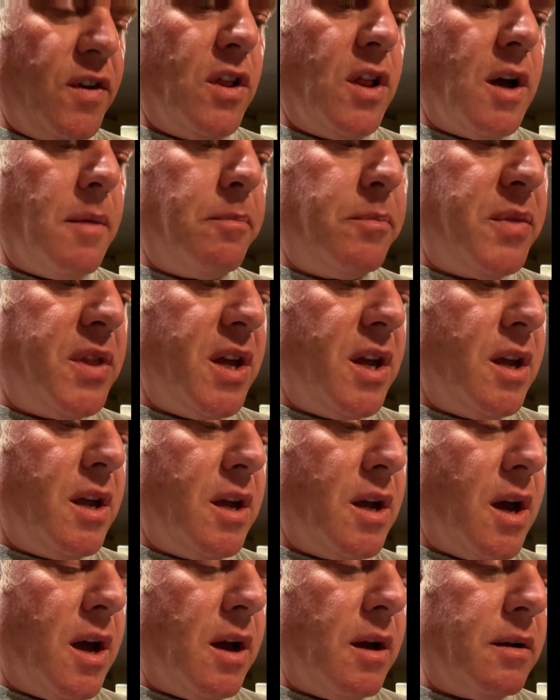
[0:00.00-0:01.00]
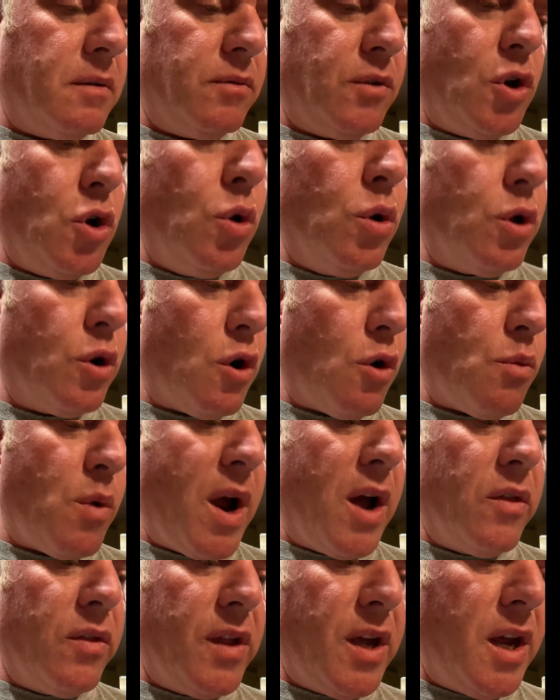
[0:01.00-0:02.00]
up the cooler
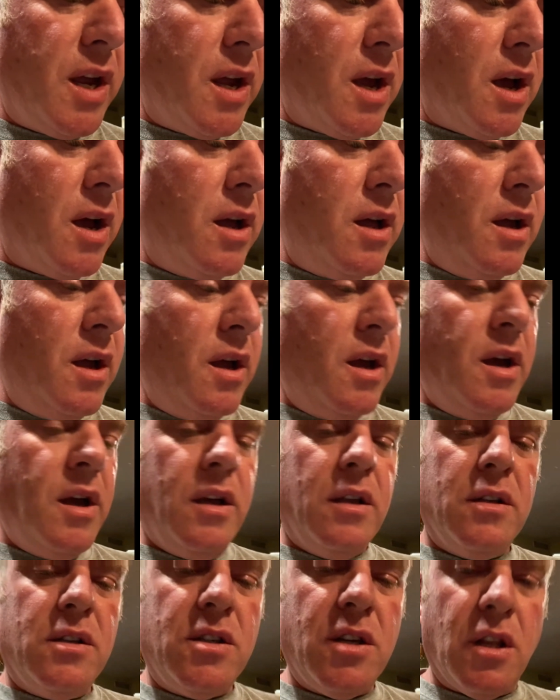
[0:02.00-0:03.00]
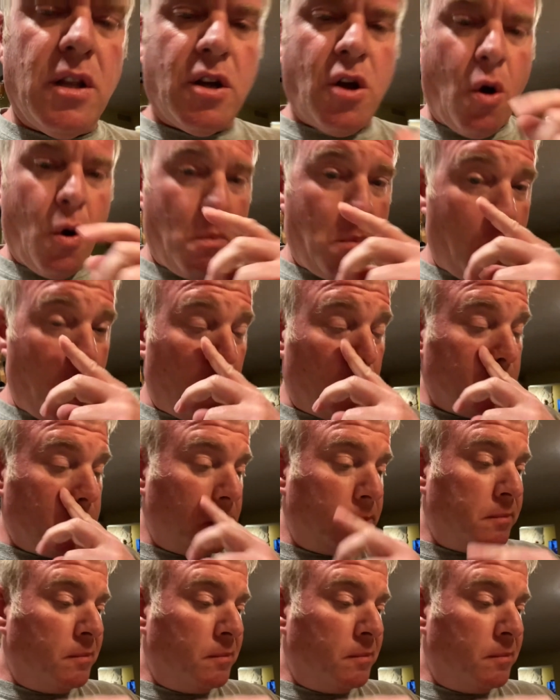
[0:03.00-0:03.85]
around the silicone mold.